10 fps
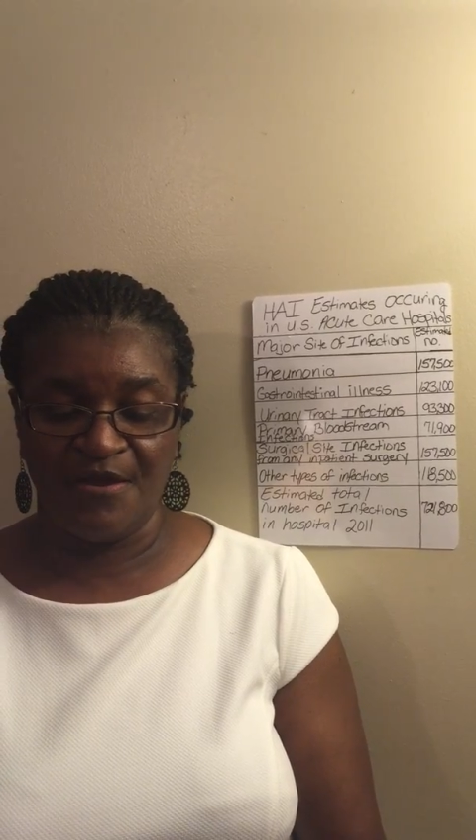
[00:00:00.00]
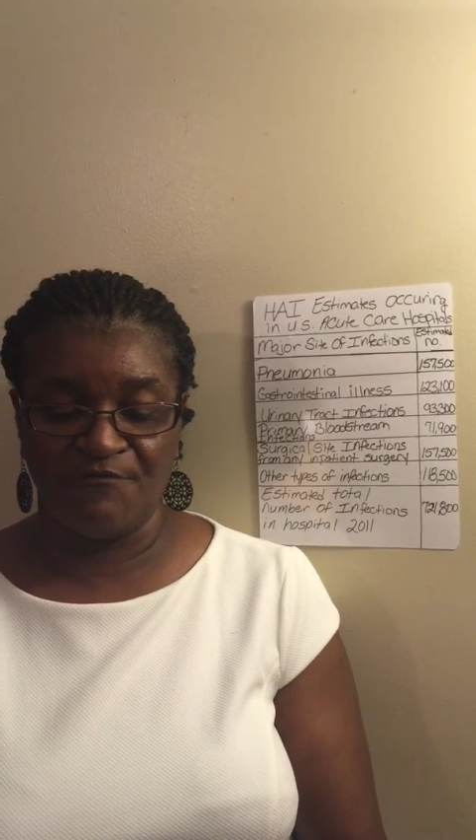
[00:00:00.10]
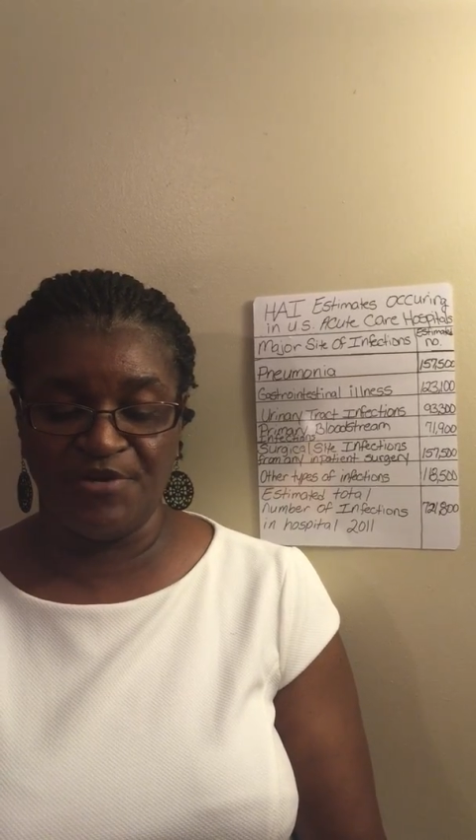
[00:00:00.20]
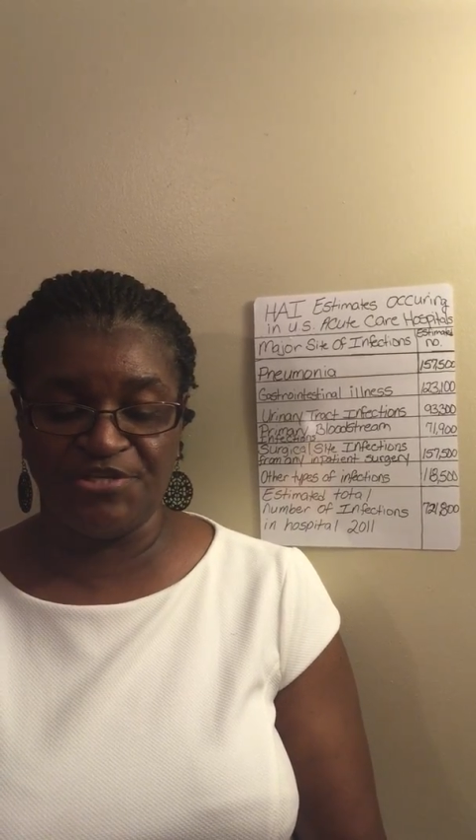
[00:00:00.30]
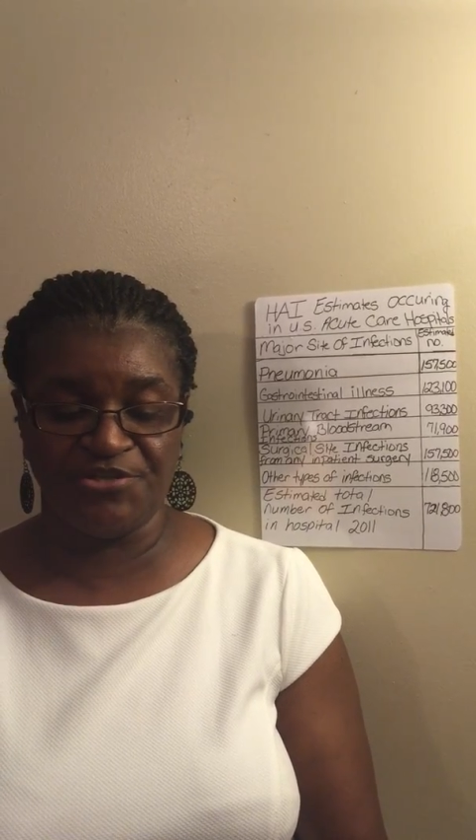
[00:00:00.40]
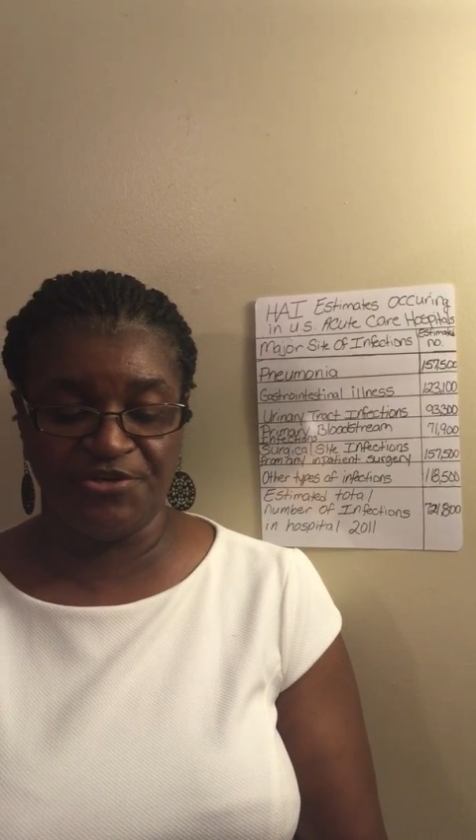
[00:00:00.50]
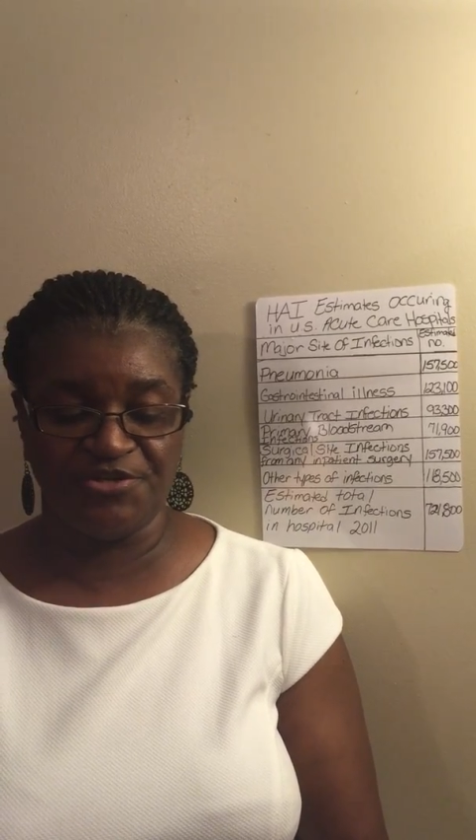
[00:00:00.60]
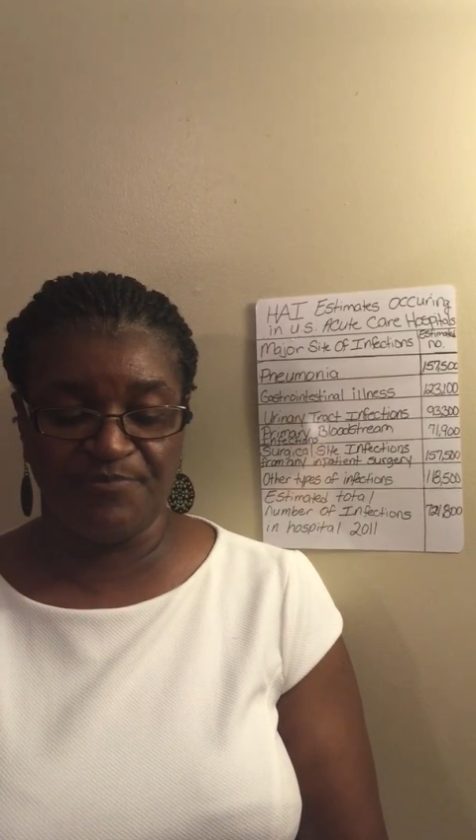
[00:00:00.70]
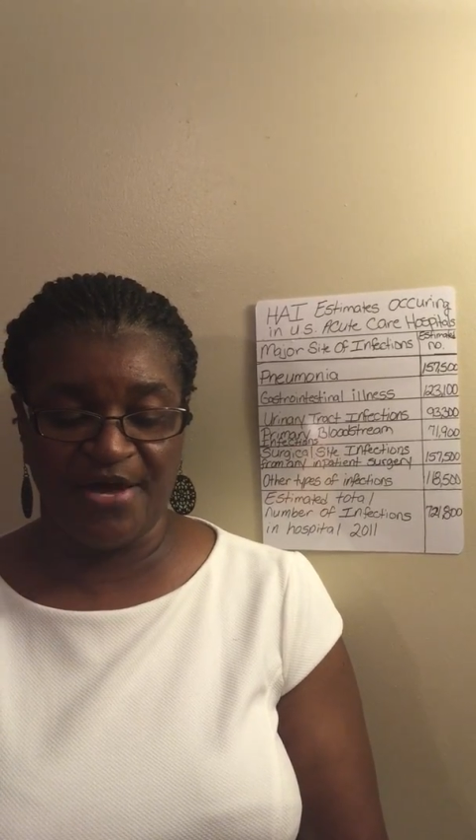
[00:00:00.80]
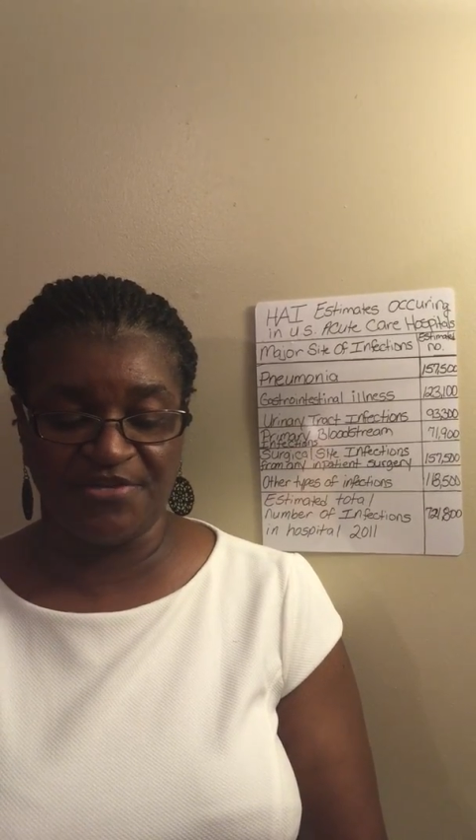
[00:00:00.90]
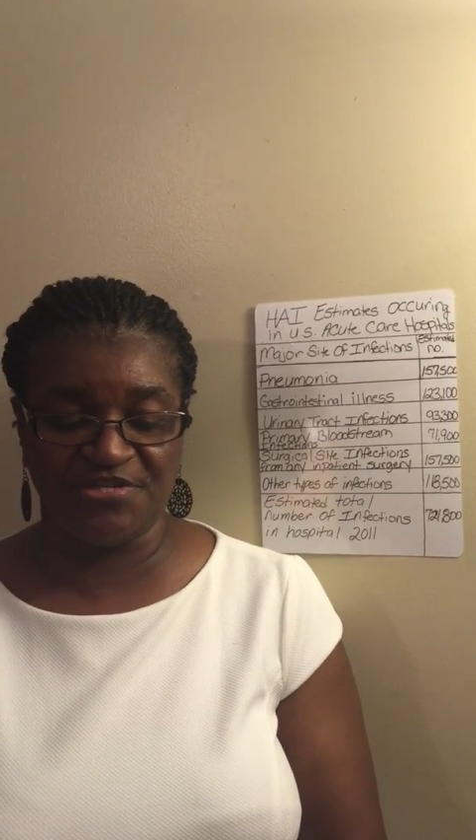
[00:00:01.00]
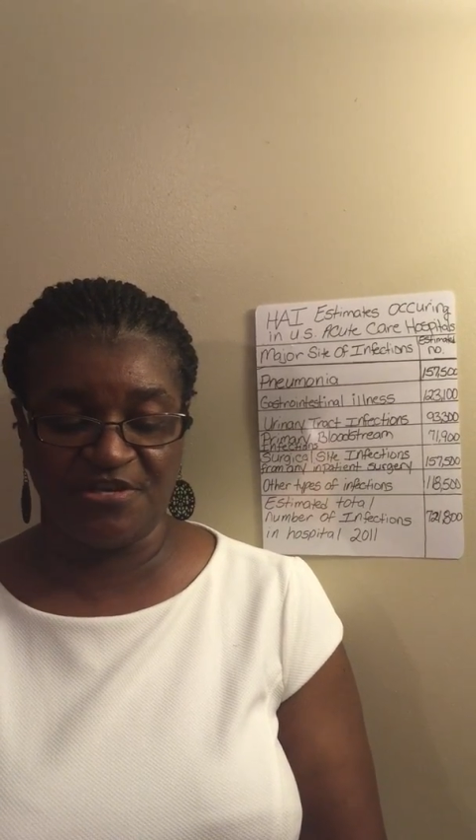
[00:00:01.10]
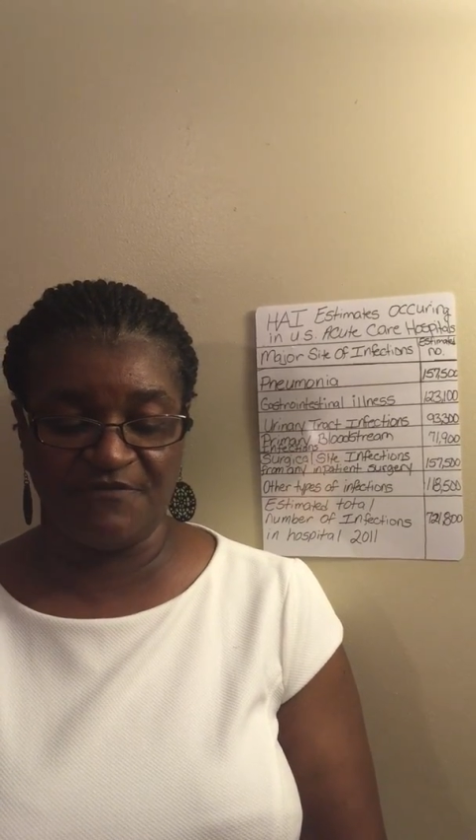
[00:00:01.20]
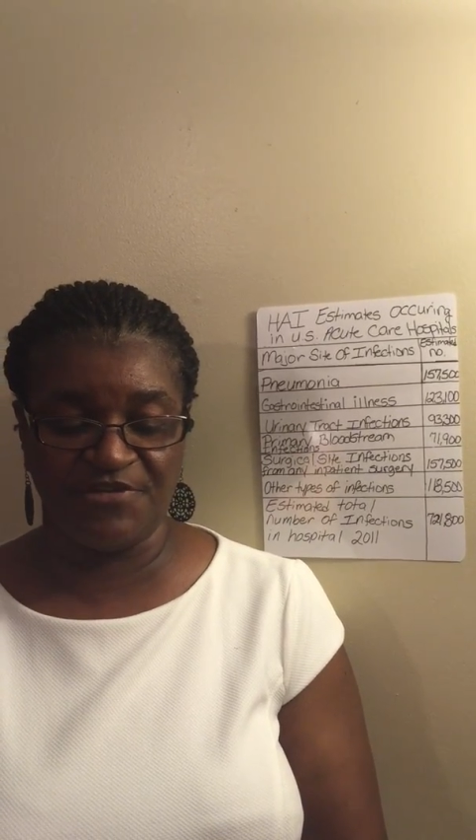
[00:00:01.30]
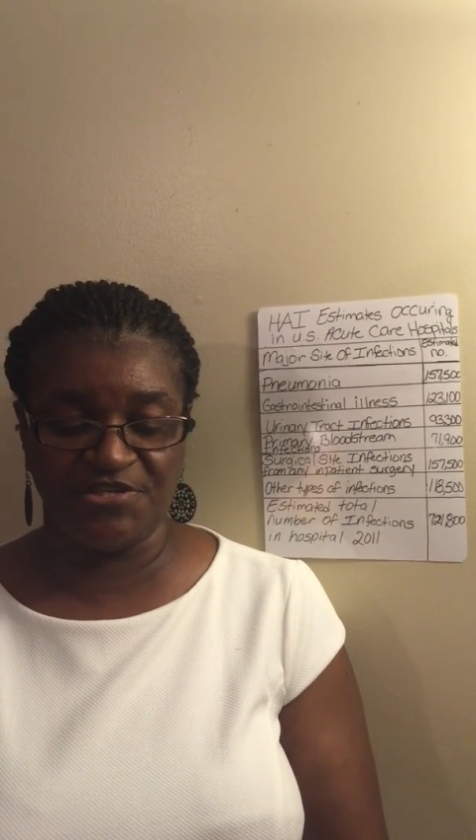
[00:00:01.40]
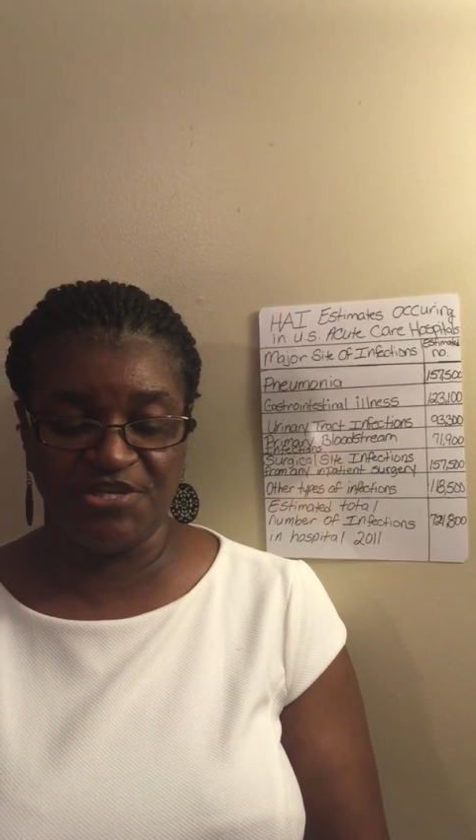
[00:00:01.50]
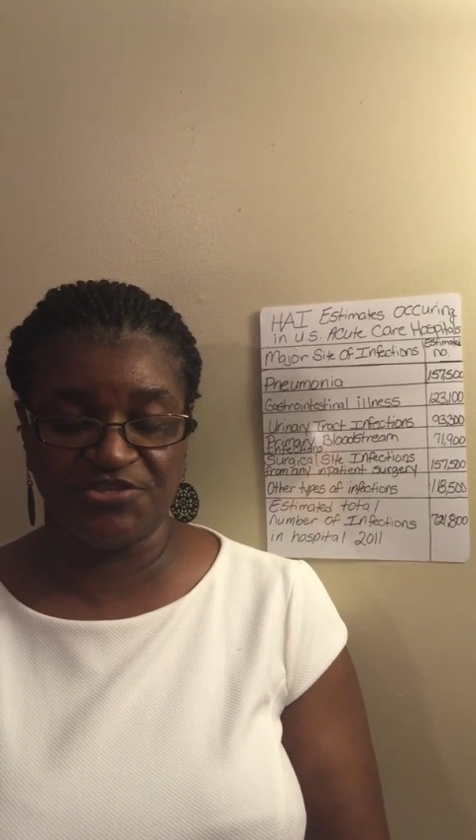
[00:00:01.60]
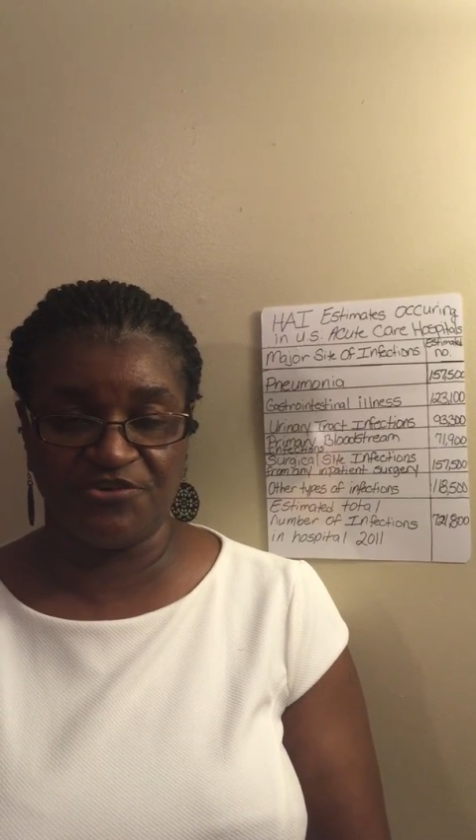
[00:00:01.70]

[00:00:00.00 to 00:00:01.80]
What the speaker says: research by the Center of Disease